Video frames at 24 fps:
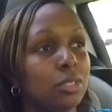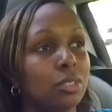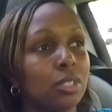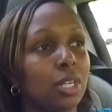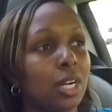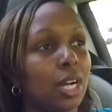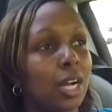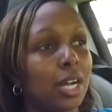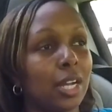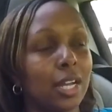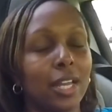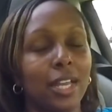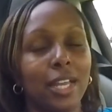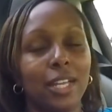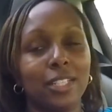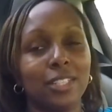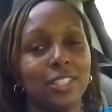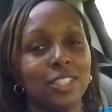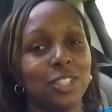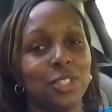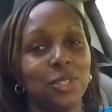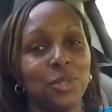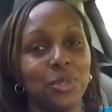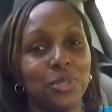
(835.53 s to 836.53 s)
hate
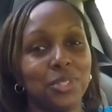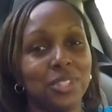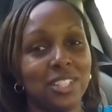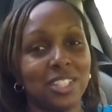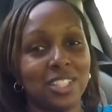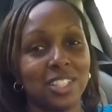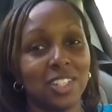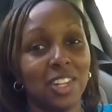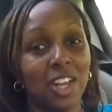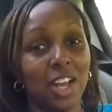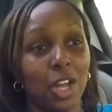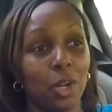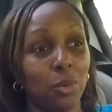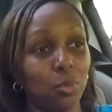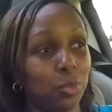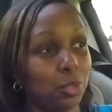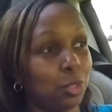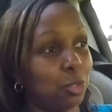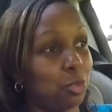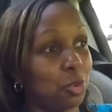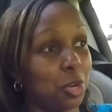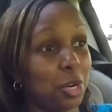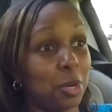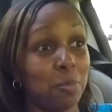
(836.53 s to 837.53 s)
to use this line,
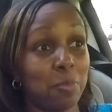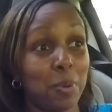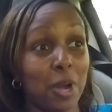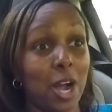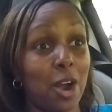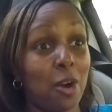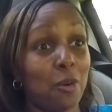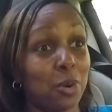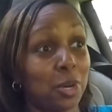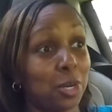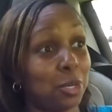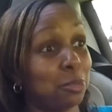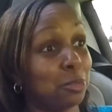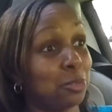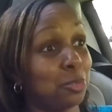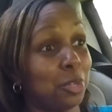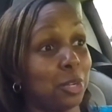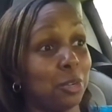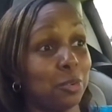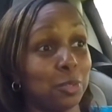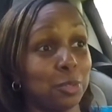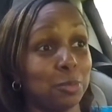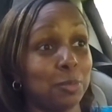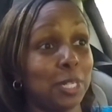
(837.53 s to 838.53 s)
with great power comes
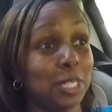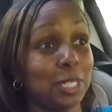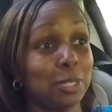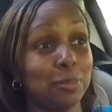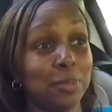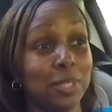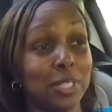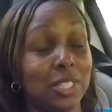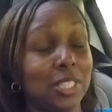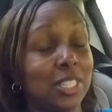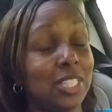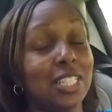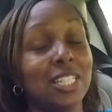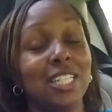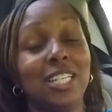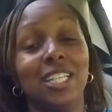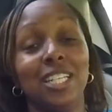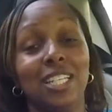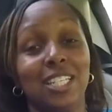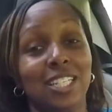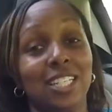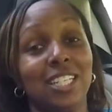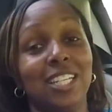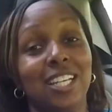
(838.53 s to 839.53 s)
great responsibility.
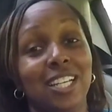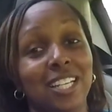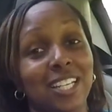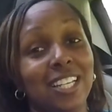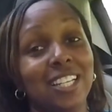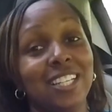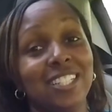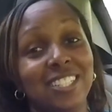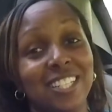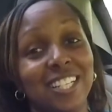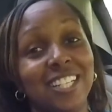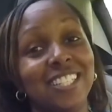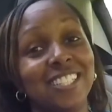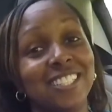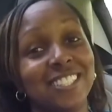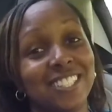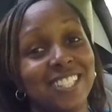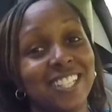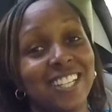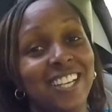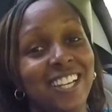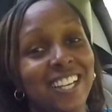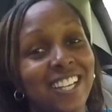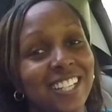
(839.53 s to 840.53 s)
It does.
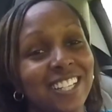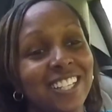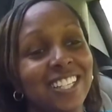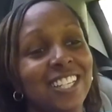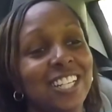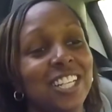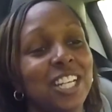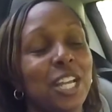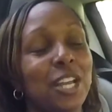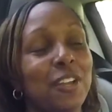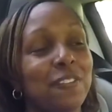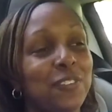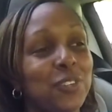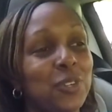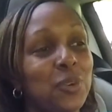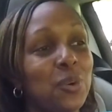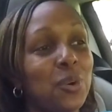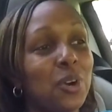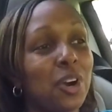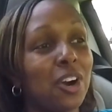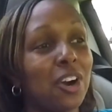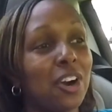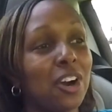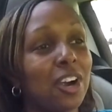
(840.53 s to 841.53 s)
If you
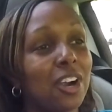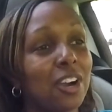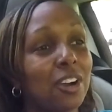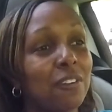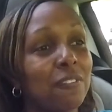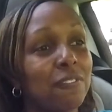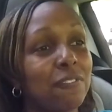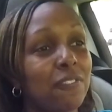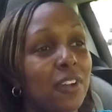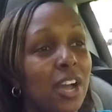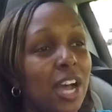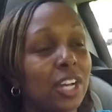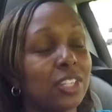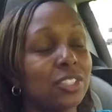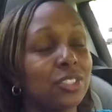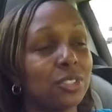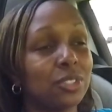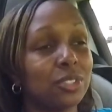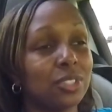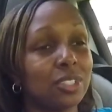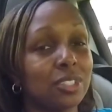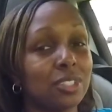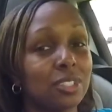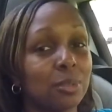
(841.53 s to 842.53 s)
are
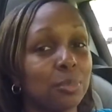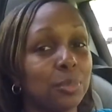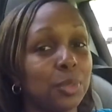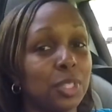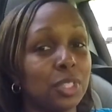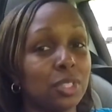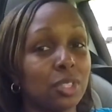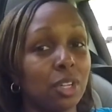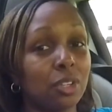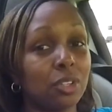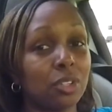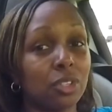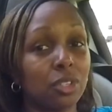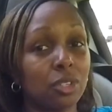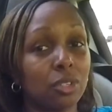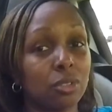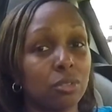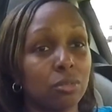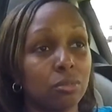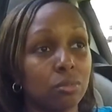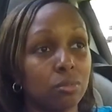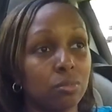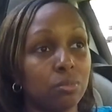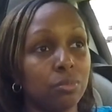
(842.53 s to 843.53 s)
faster than some of these other,
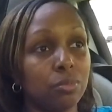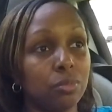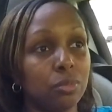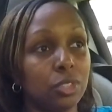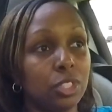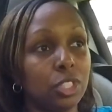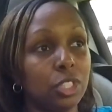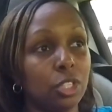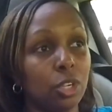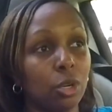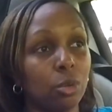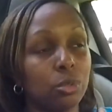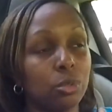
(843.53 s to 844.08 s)
you know,